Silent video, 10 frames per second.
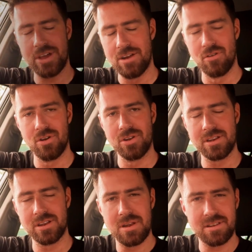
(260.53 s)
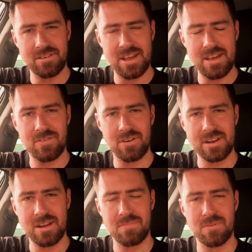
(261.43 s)
heroes, Mr. Tate, for
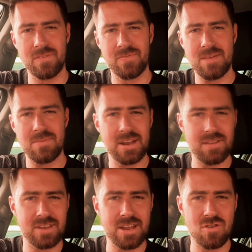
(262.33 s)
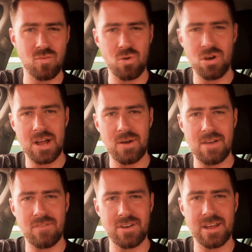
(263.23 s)
example, he believes that you should work out
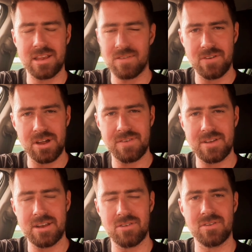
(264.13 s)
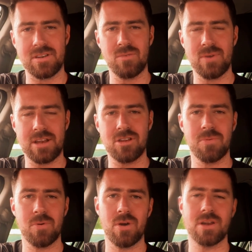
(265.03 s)
every day. It's the first thing he does. He wakes
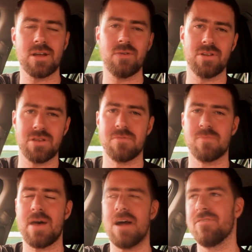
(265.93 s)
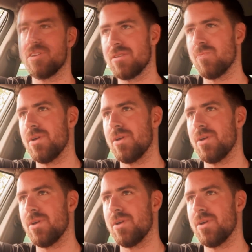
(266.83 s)
up, he works out, he does some sparring, does some